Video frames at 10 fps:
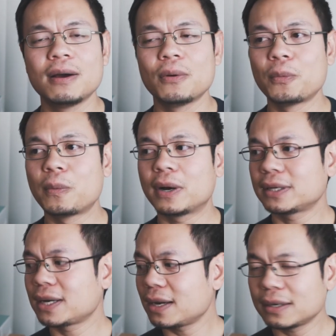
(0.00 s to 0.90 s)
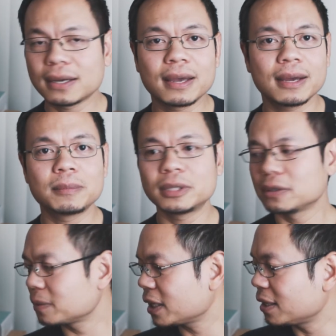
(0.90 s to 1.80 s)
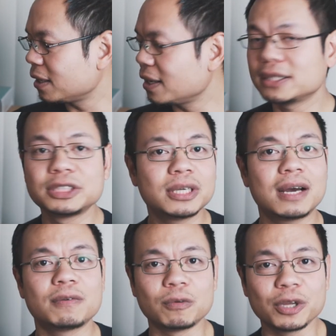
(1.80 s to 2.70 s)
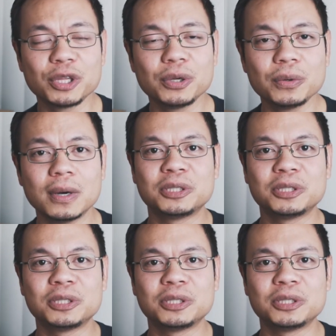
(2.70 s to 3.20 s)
what kind of camera or what kind of lens you have with you.